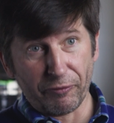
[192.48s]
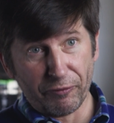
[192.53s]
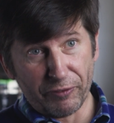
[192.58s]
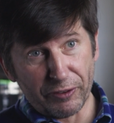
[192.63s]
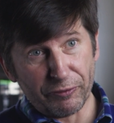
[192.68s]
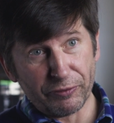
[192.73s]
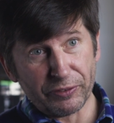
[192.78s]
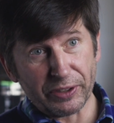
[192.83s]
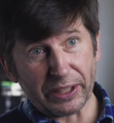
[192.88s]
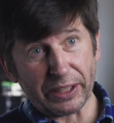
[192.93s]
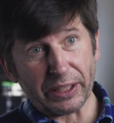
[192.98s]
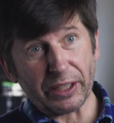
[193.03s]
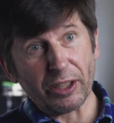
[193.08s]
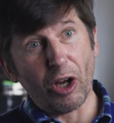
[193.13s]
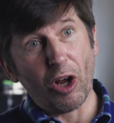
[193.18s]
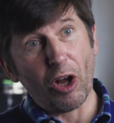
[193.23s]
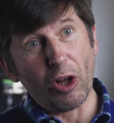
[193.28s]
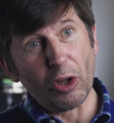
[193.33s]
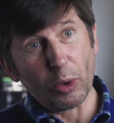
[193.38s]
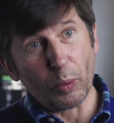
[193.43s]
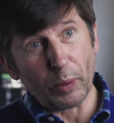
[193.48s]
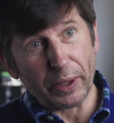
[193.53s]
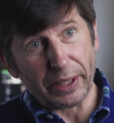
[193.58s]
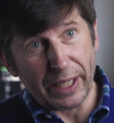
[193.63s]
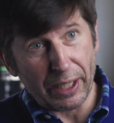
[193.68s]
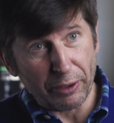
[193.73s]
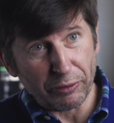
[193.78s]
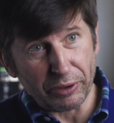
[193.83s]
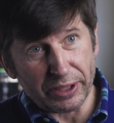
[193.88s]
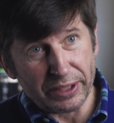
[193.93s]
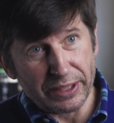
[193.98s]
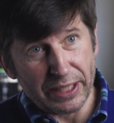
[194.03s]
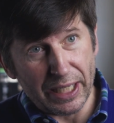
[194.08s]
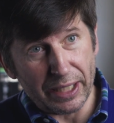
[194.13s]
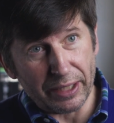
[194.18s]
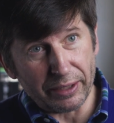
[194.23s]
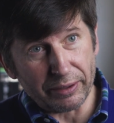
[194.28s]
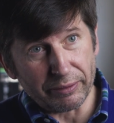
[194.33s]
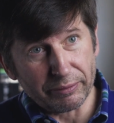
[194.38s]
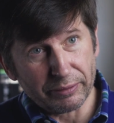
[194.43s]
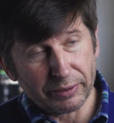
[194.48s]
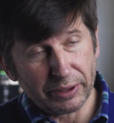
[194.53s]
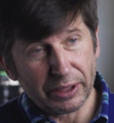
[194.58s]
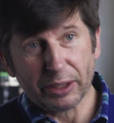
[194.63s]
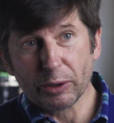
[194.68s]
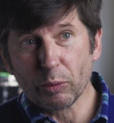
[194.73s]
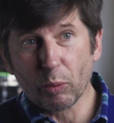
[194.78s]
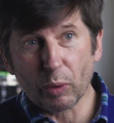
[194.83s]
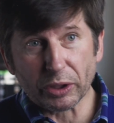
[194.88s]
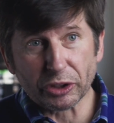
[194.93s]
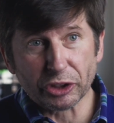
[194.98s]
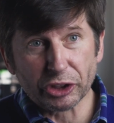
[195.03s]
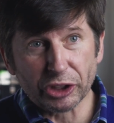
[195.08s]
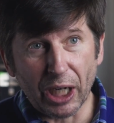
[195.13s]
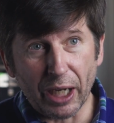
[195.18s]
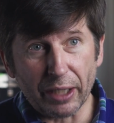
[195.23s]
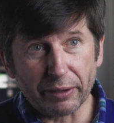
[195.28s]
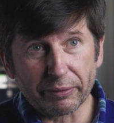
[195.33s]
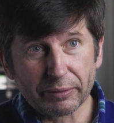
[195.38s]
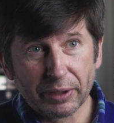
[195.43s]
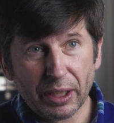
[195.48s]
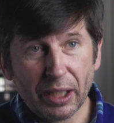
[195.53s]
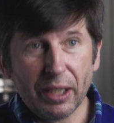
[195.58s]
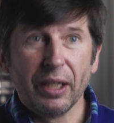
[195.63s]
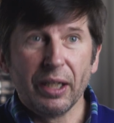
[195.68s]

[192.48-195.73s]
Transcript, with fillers: fifty all the way down to ten in one shot.